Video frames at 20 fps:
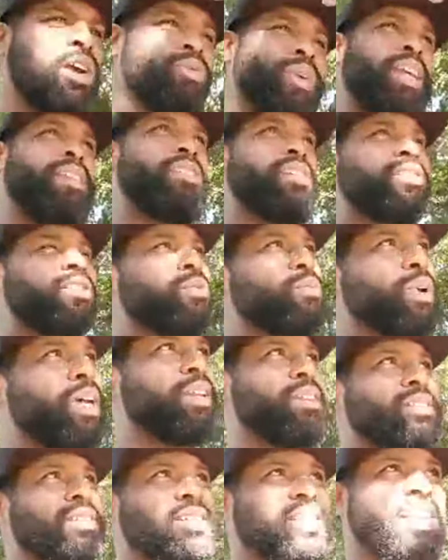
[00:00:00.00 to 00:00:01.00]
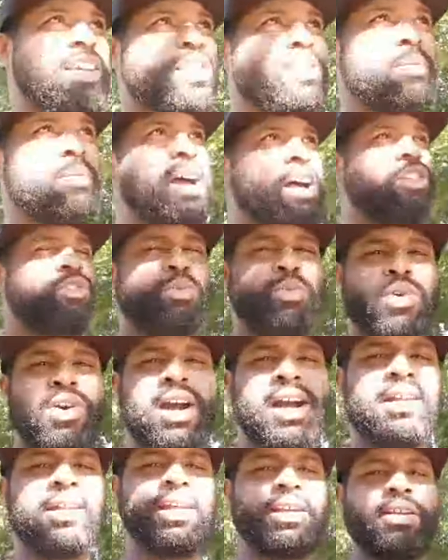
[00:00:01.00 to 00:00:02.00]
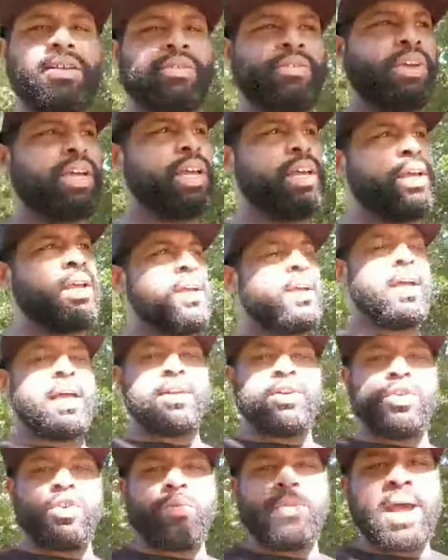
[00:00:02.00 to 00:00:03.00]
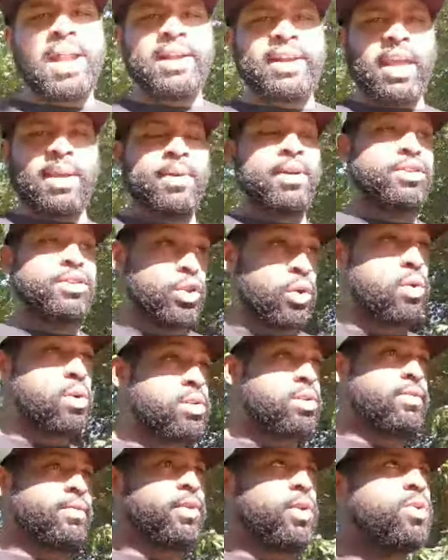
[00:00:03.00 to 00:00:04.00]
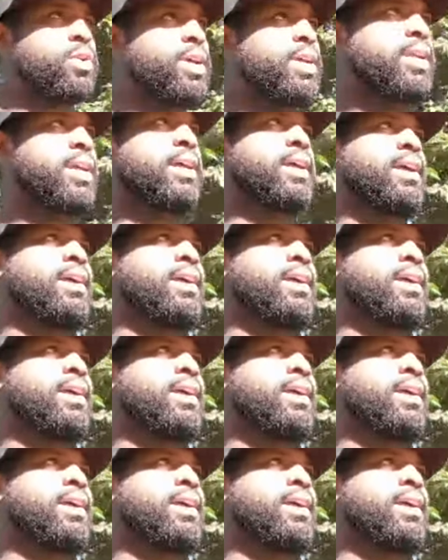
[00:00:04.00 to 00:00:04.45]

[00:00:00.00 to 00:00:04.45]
Racism when 6 miles from where I live, a dude by the name of George Floyd